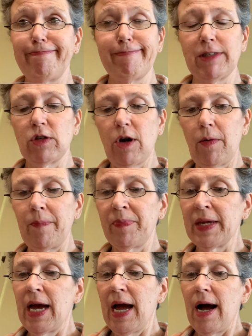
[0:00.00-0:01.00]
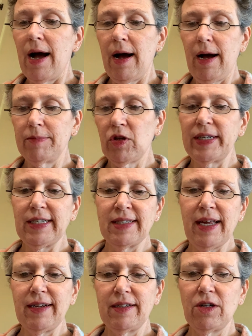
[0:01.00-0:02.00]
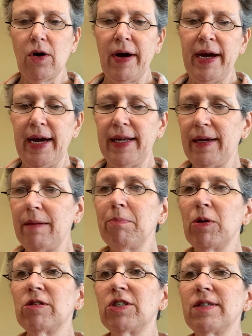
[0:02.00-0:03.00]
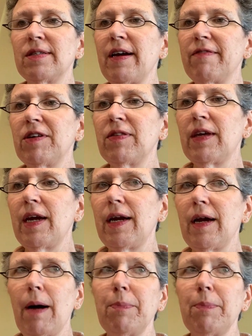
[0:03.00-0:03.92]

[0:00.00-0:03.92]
So I decided to go ahead and purchase everything.